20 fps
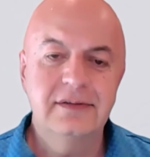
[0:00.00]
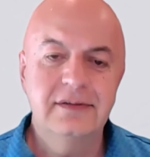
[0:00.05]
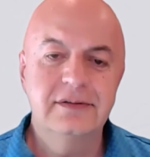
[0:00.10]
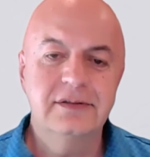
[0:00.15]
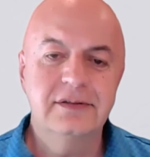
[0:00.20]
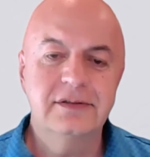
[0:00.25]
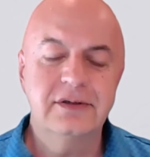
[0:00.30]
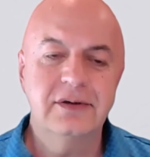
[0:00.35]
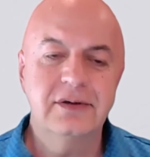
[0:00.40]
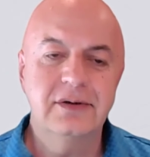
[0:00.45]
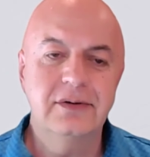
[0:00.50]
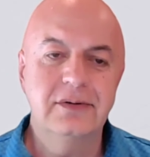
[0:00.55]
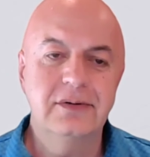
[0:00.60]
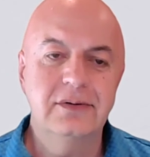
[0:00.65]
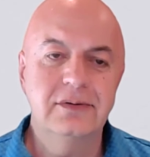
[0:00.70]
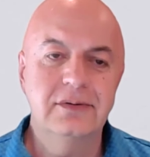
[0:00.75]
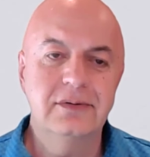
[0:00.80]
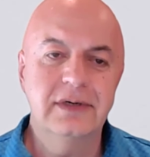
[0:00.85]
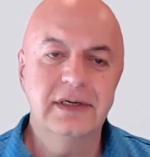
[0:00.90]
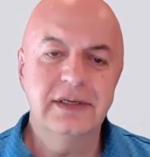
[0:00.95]

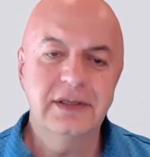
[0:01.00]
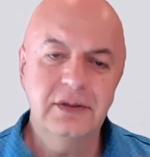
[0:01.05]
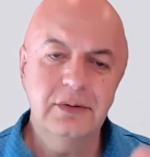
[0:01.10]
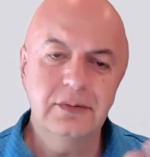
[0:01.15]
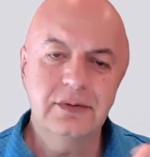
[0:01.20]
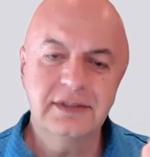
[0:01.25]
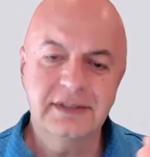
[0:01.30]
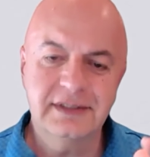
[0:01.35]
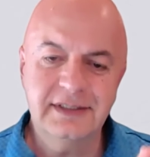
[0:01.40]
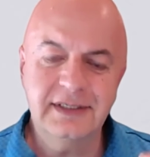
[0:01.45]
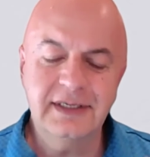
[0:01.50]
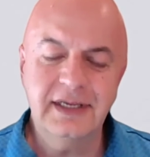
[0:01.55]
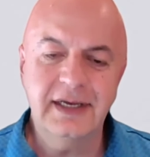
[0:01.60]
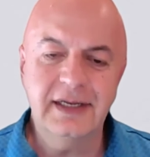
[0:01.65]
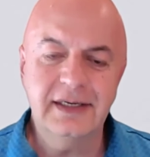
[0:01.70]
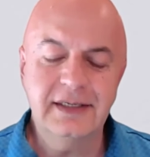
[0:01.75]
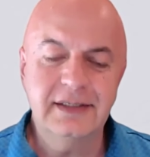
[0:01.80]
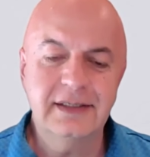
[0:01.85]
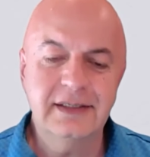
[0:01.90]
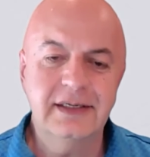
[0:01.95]
So, and you will see
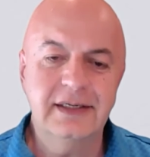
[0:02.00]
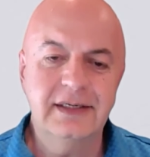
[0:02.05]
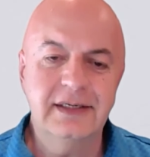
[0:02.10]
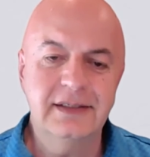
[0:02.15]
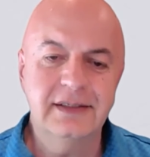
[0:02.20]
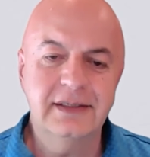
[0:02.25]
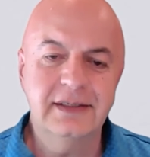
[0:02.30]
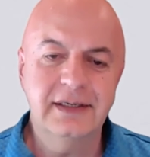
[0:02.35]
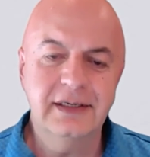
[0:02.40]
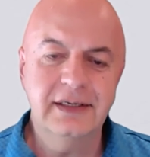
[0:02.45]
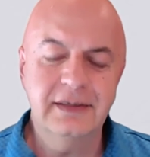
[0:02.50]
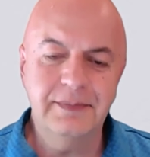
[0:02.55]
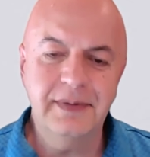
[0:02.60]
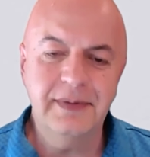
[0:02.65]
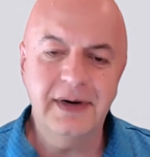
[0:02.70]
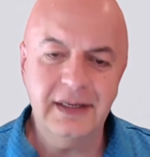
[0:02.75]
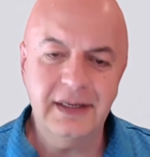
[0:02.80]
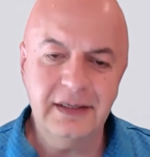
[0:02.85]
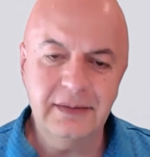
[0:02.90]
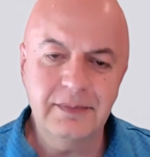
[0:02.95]
it in
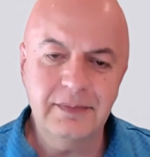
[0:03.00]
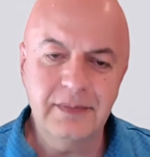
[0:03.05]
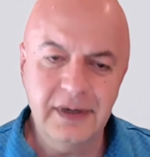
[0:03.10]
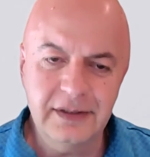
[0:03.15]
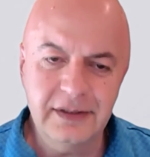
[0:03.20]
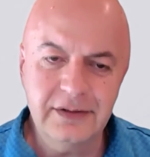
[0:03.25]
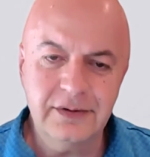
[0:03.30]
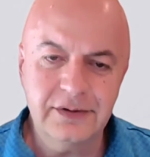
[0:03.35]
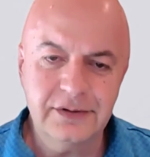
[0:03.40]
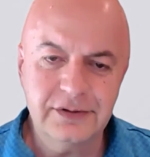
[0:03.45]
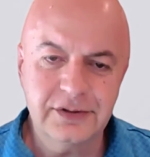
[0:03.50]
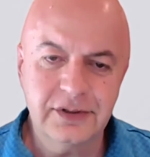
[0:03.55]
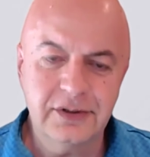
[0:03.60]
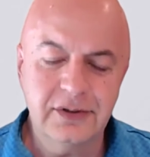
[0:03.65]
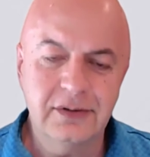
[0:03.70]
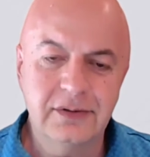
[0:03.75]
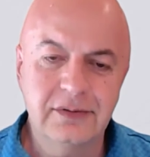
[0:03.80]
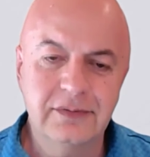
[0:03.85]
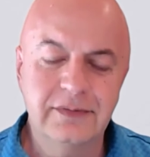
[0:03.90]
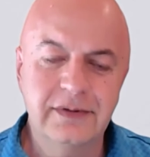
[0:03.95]
about a month or
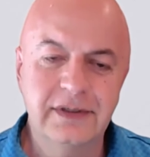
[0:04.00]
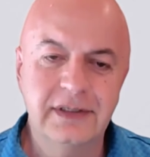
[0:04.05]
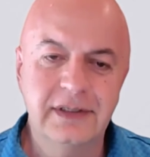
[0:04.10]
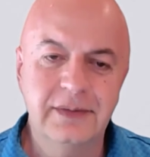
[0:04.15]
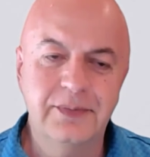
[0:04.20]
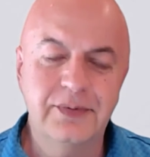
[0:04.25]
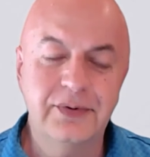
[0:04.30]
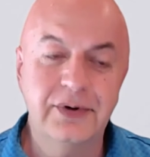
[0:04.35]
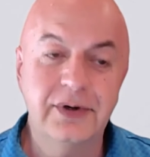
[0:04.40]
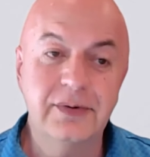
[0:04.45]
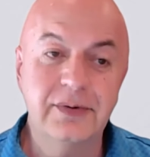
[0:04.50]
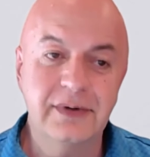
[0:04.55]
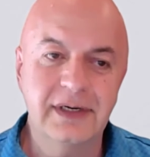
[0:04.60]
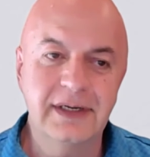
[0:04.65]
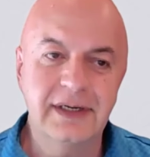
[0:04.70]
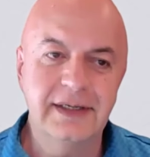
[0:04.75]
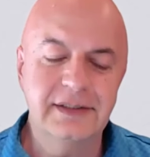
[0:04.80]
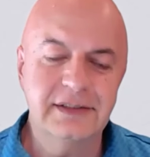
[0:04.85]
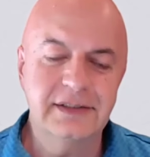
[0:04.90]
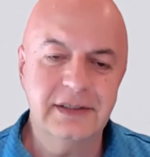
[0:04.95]
so with the
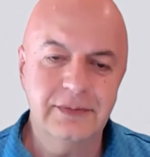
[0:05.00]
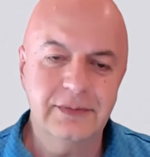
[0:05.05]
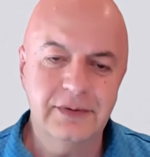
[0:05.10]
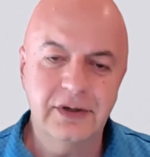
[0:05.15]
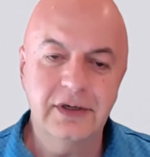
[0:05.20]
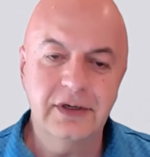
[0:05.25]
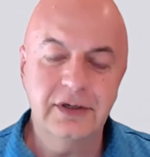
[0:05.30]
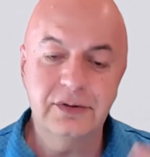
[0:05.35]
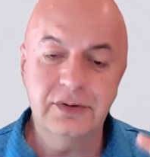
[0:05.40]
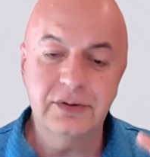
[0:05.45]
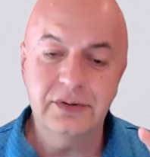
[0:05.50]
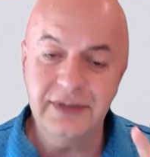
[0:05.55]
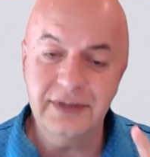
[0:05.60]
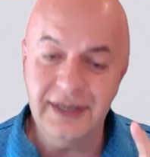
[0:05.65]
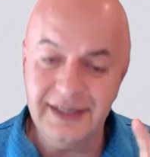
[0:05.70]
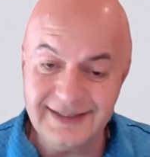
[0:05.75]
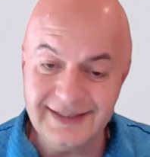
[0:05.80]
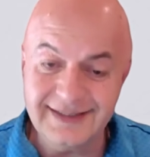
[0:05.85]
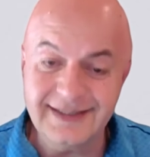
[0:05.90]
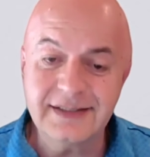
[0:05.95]
pre-release that we're going to do to
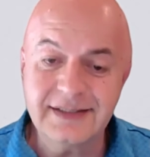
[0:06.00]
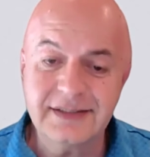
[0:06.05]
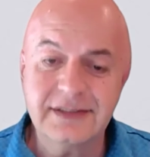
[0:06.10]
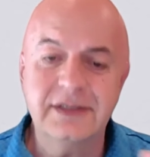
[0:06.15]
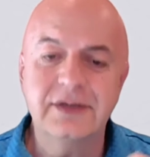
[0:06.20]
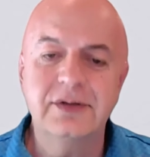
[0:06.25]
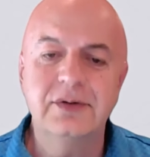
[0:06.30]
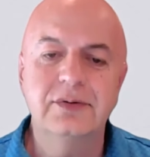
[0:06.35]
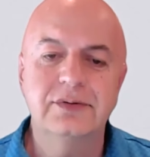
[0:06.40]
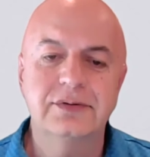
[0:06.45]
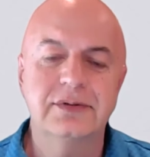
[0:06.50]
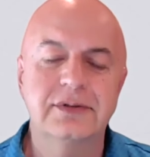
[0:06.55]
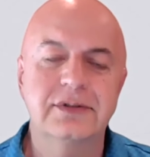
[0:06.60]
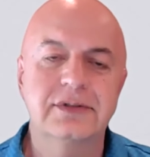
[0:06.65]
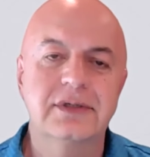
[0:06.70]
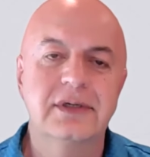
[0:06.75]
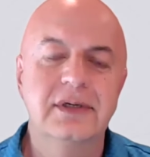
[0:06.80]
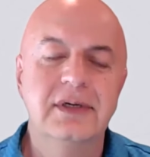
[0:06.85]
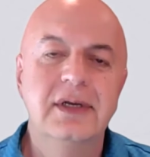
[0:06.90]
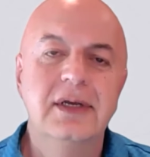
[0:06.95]
existing users,